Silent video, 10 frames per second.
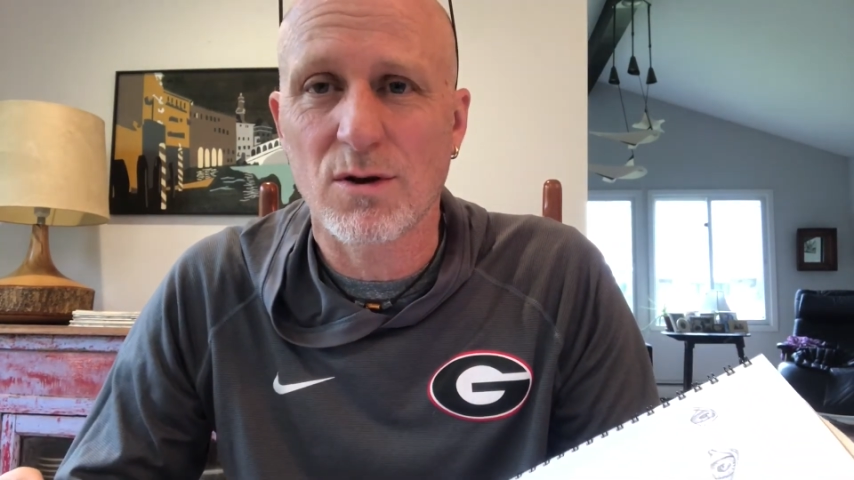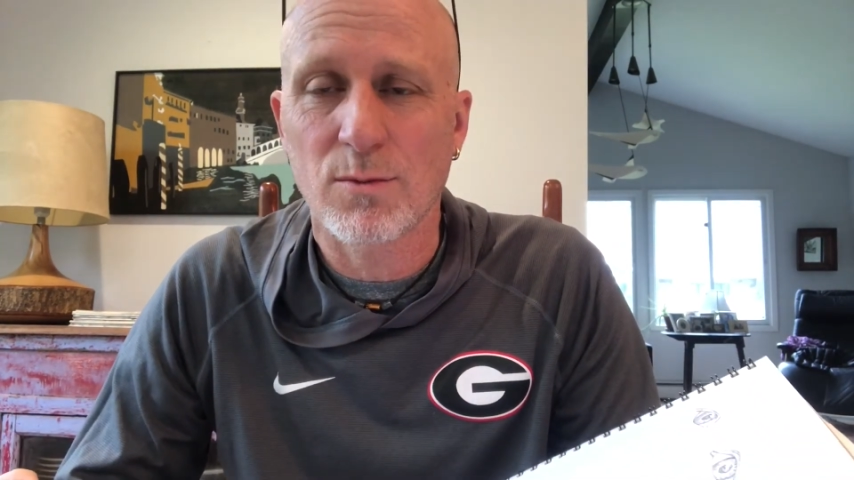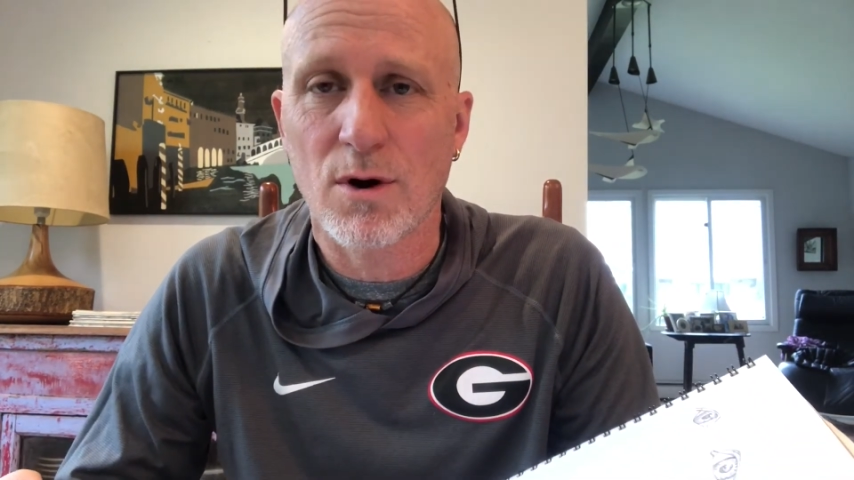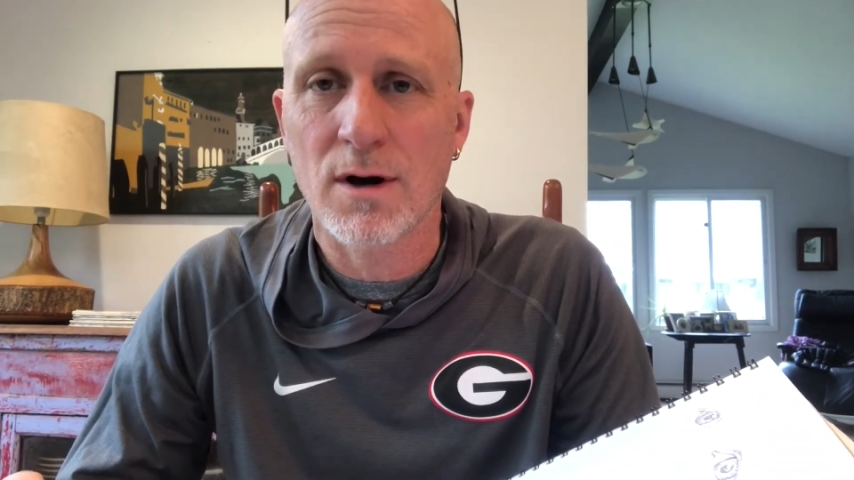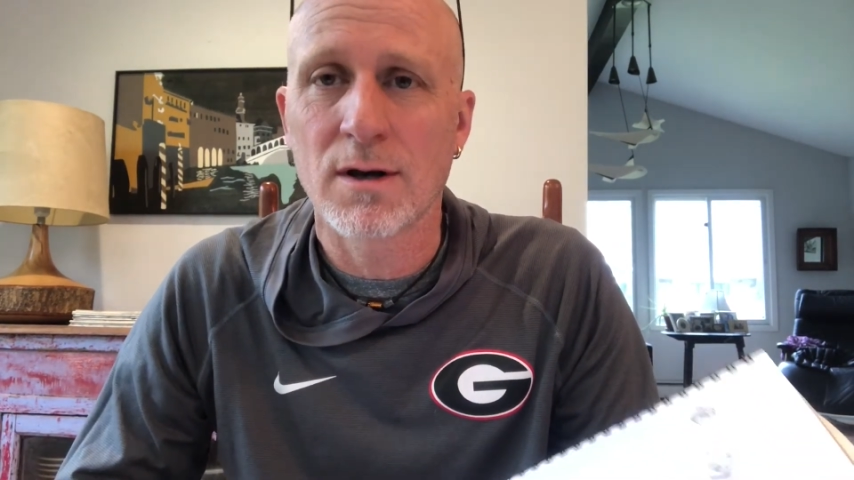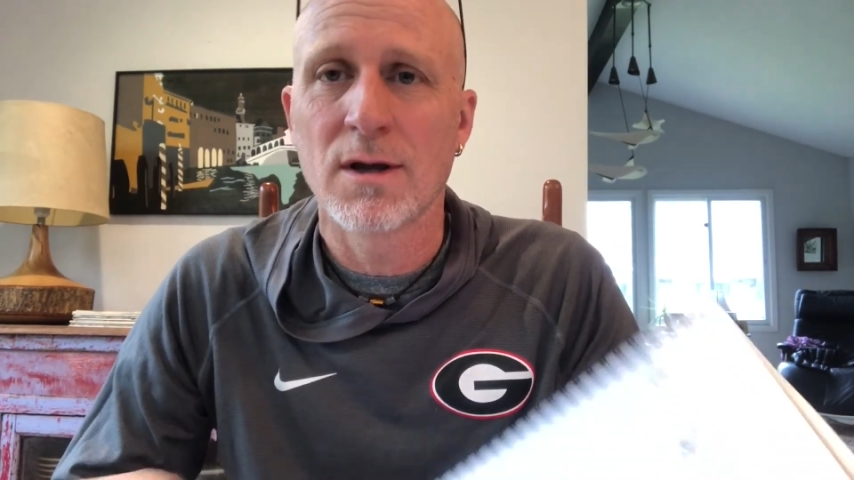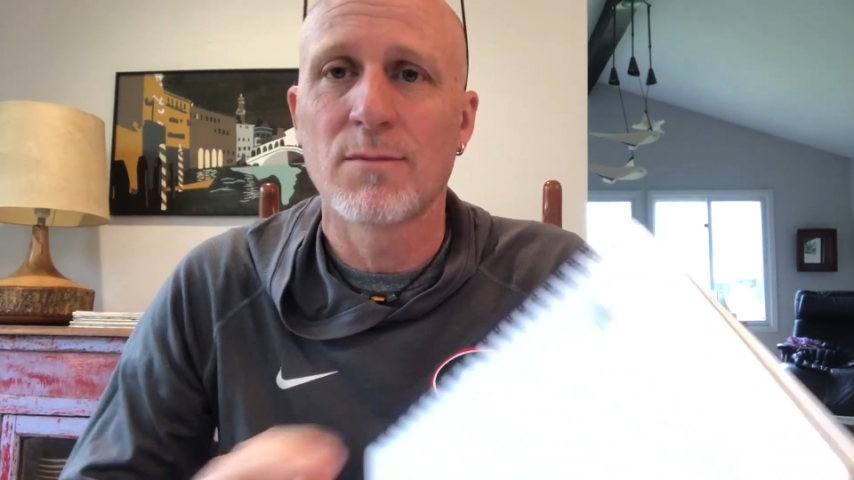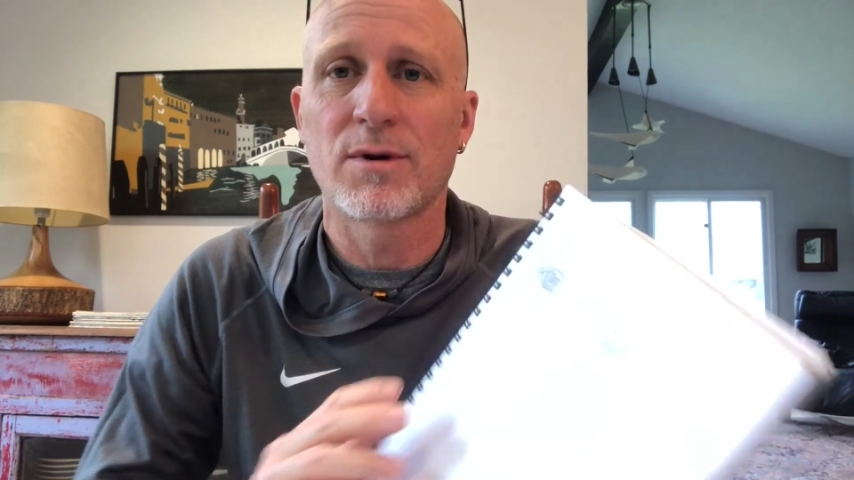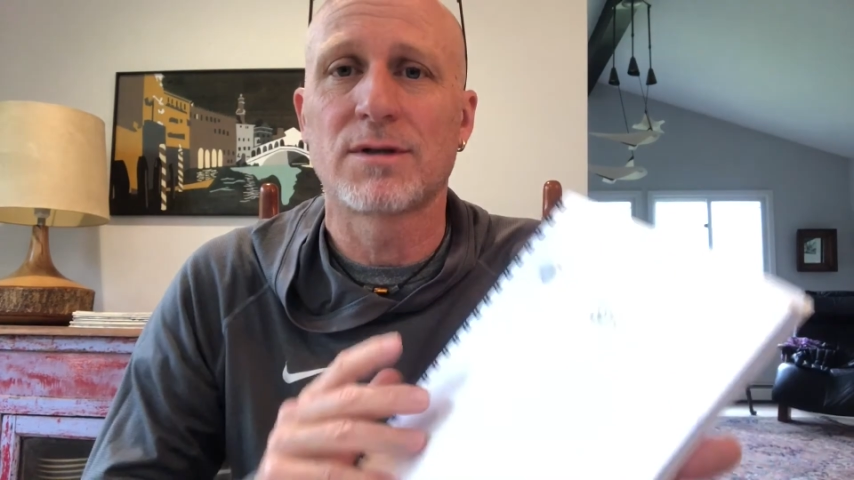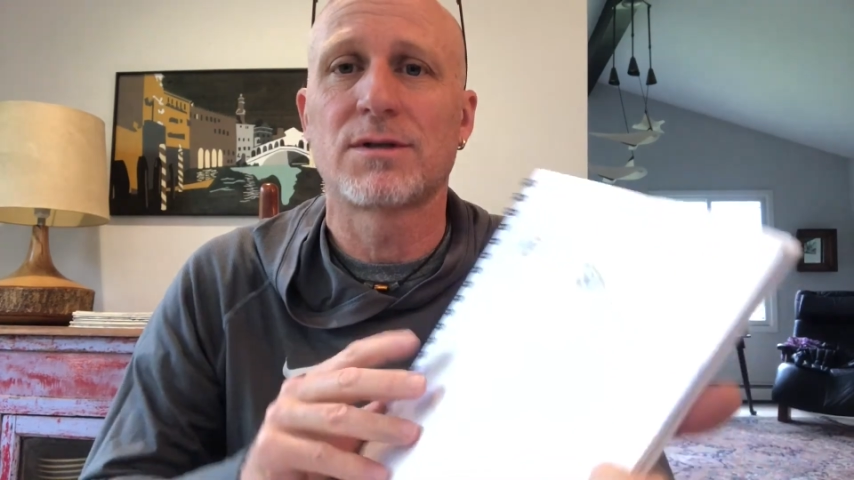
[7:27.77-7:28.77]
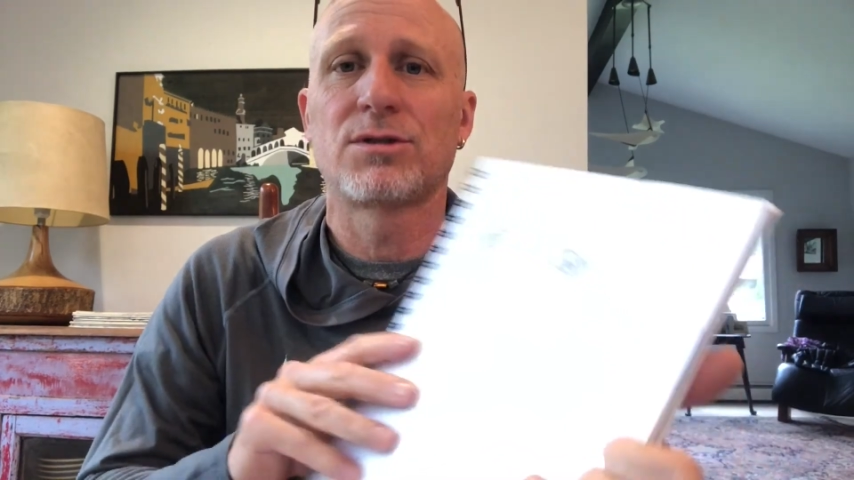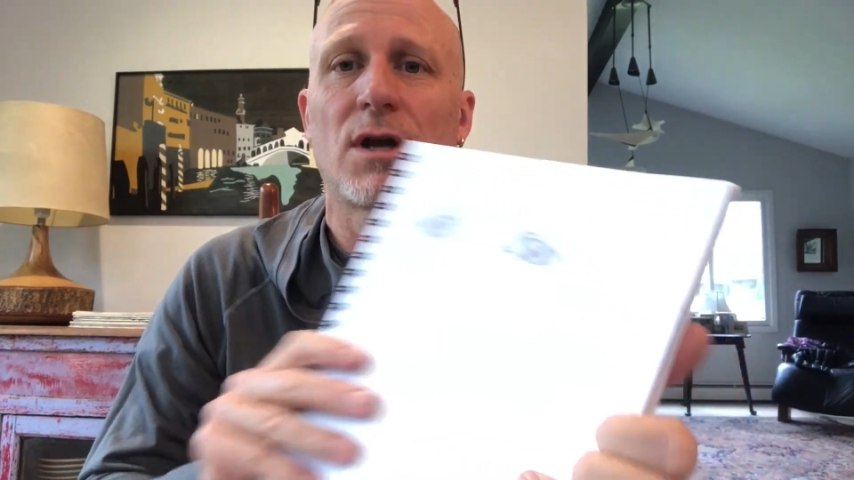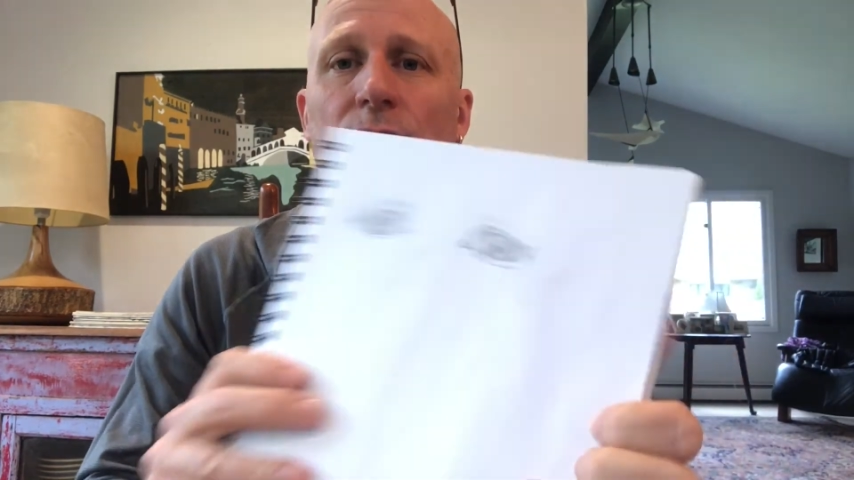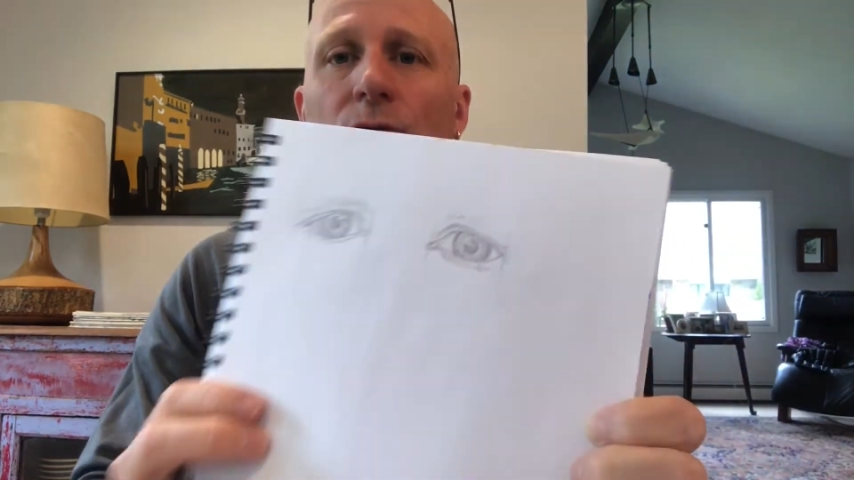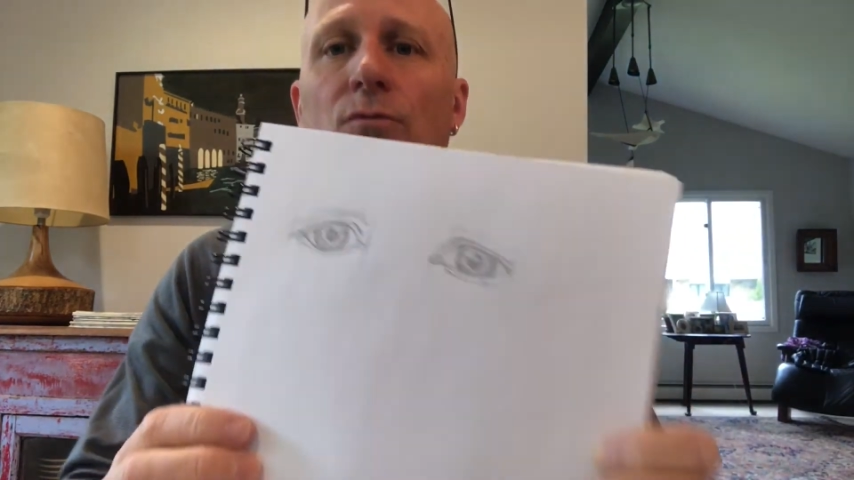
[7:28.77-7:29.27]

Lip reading: apart, but as a general